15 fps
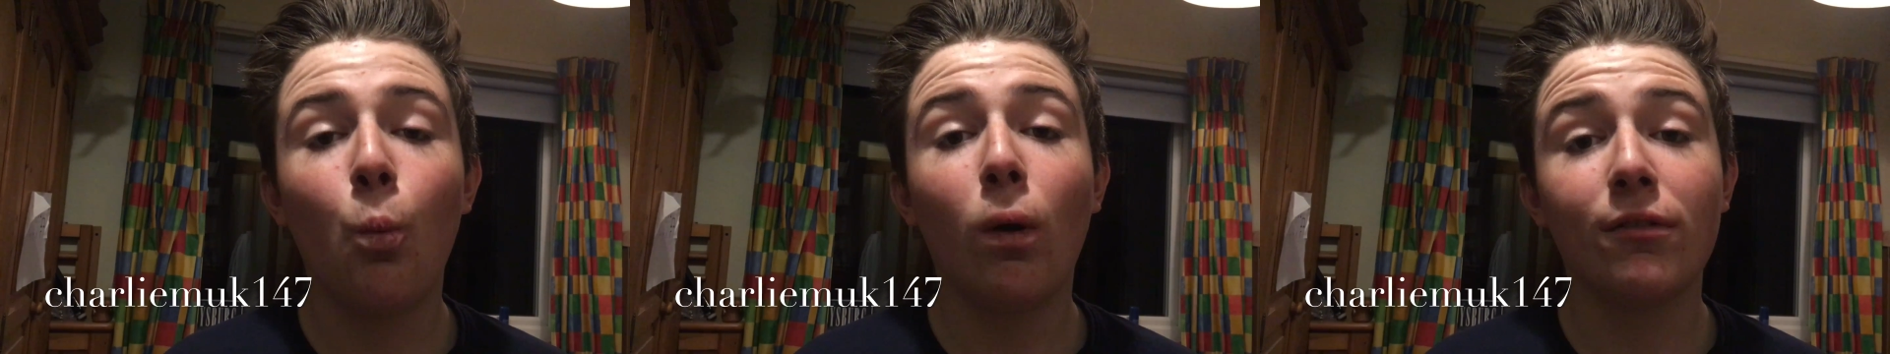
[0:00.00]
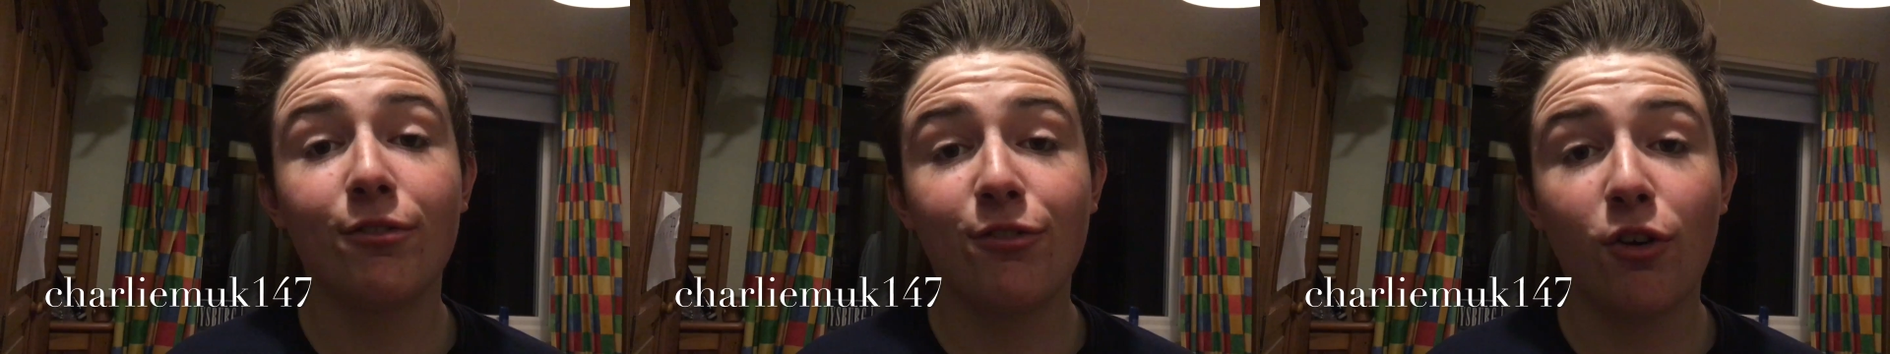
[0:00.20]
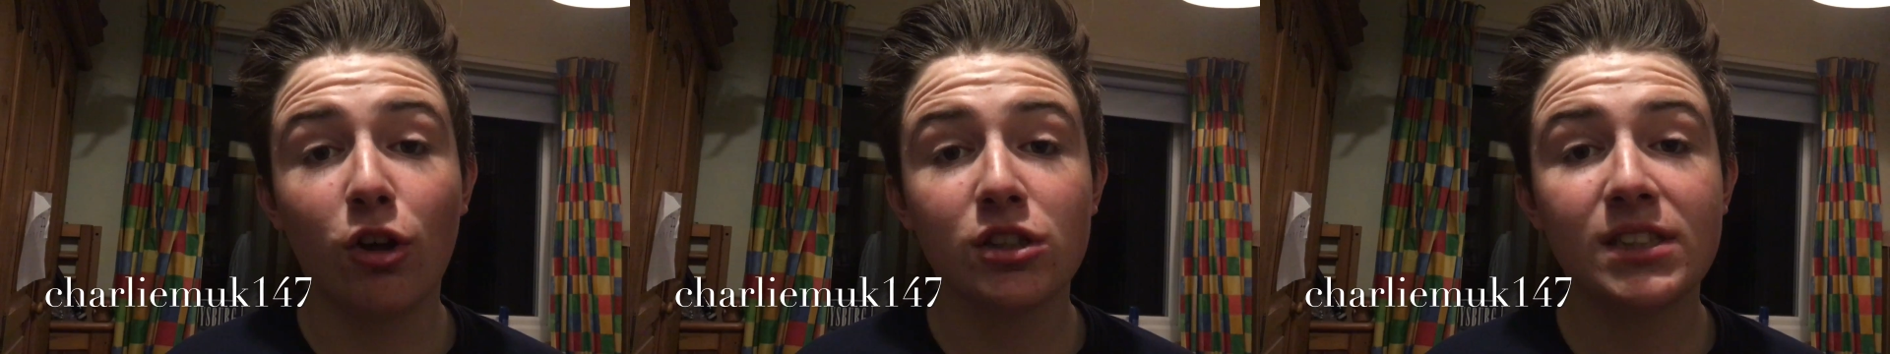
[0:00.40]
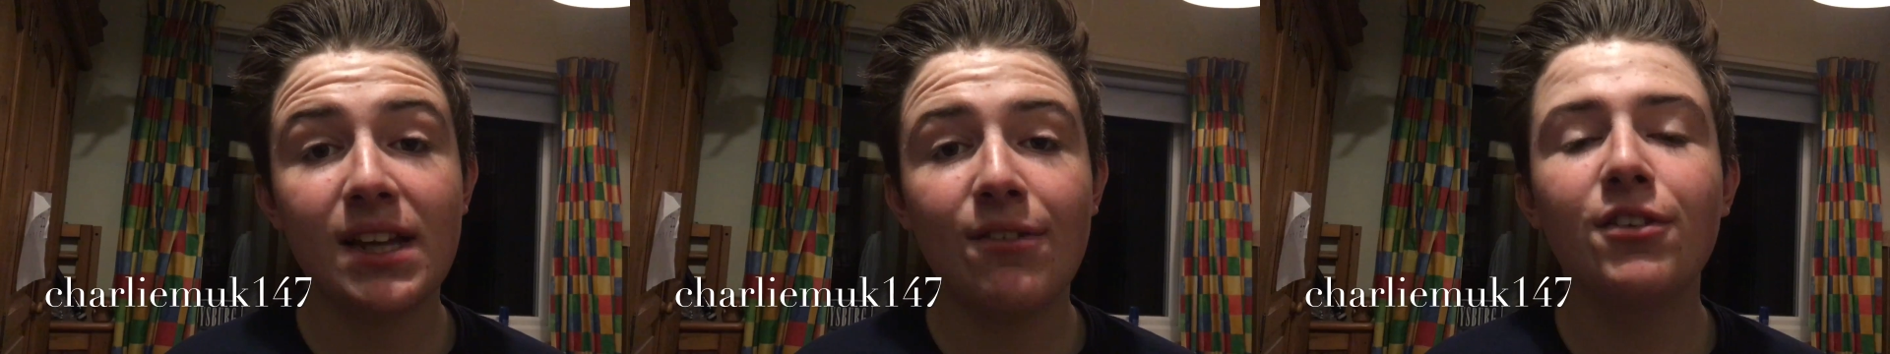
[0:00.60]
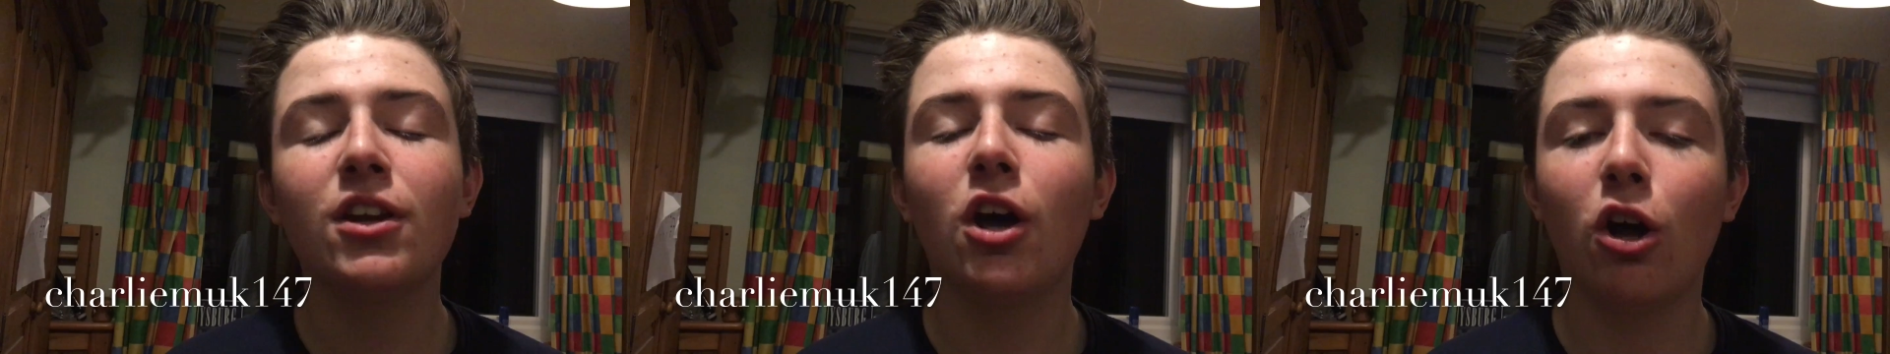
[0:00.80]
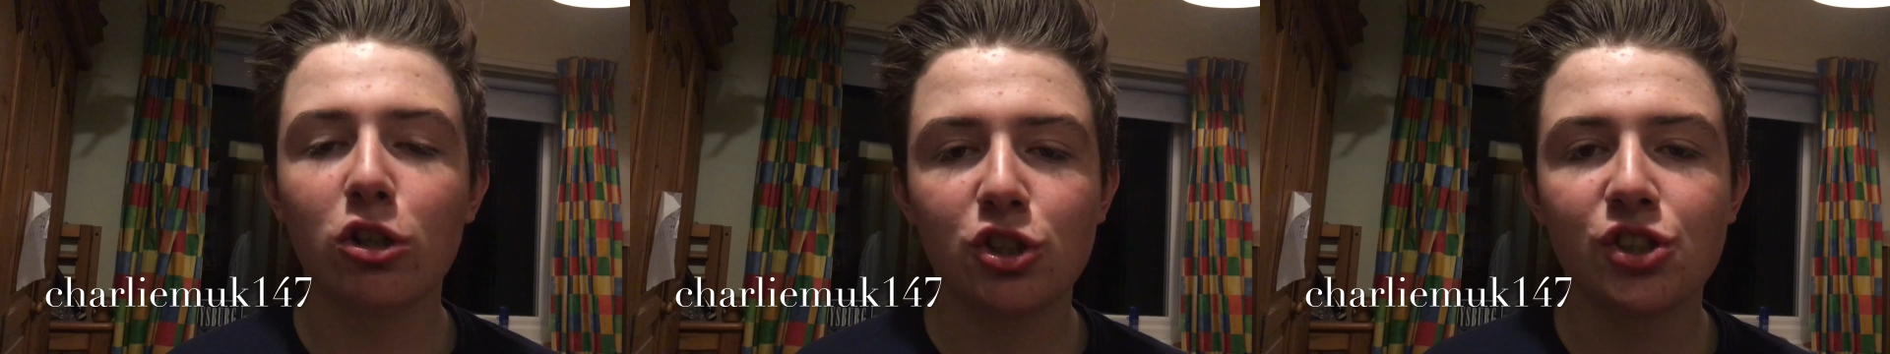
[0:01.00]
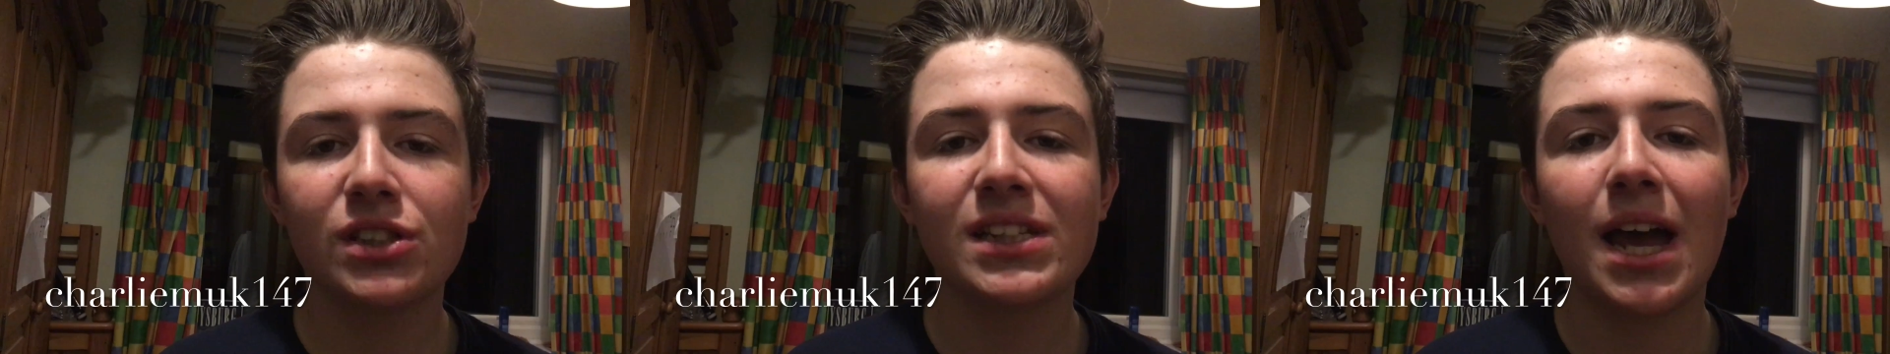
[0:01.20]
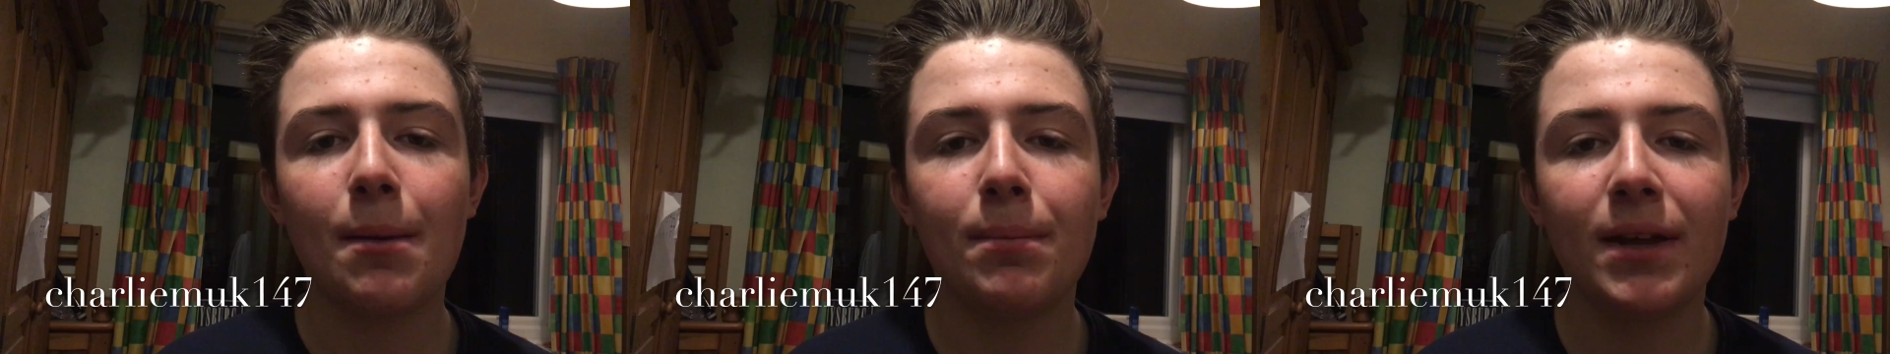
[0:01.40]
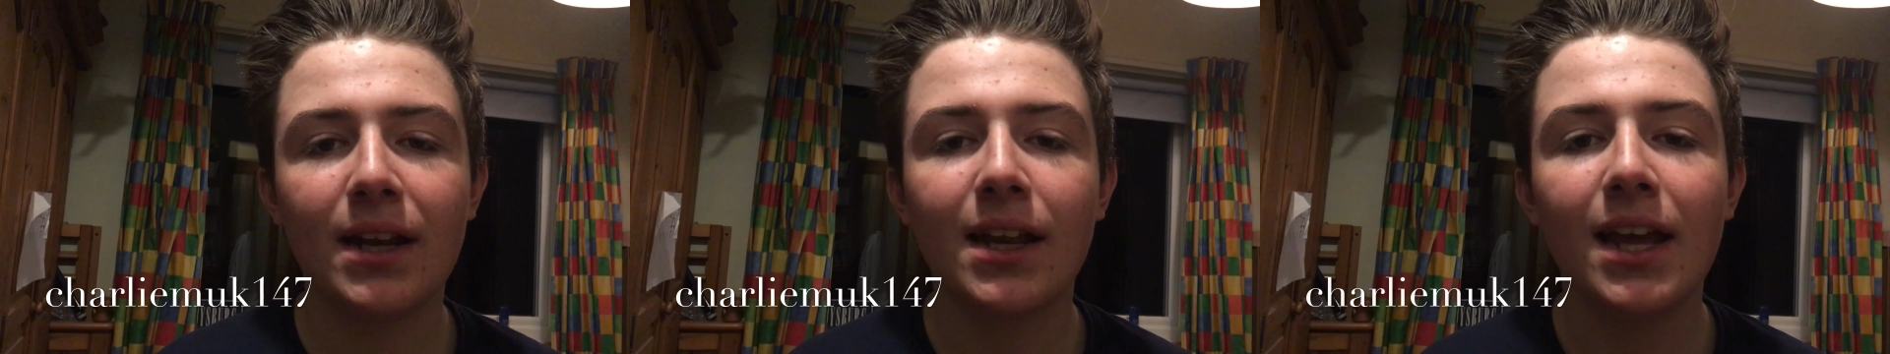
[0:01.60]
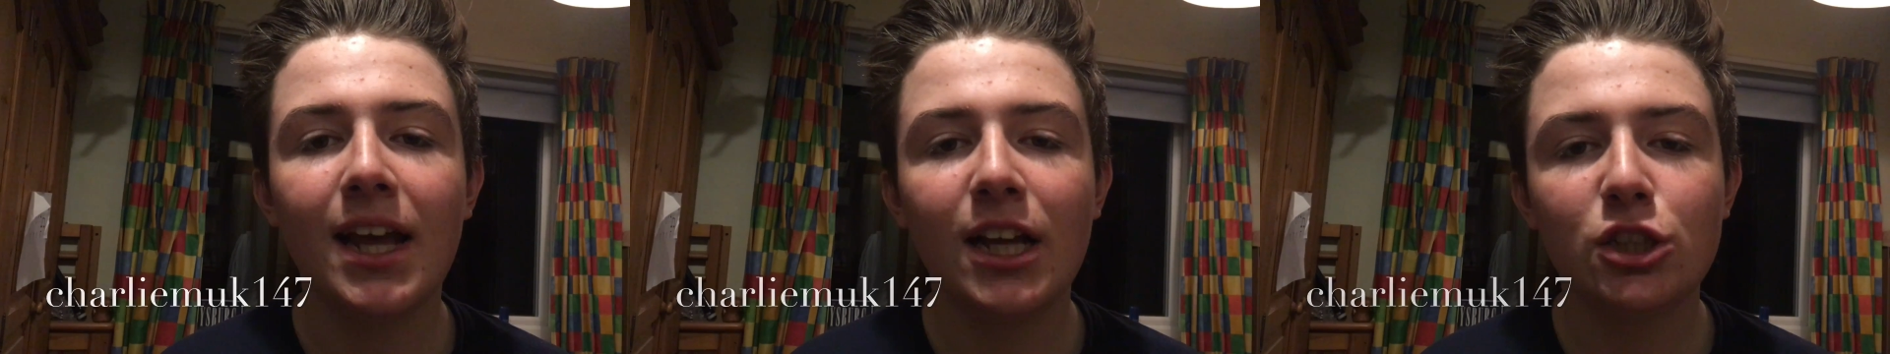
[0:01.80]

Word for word: 147 or just type in